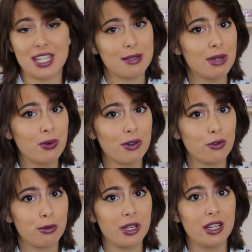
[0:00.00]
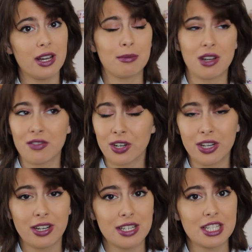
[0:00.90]
That's a big one for me. I'm not very
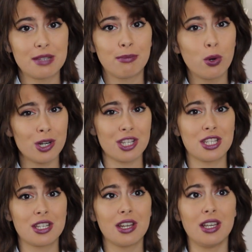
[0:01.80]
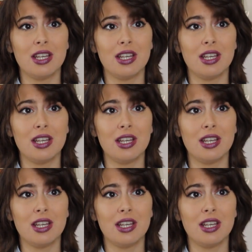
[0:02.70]
good at sports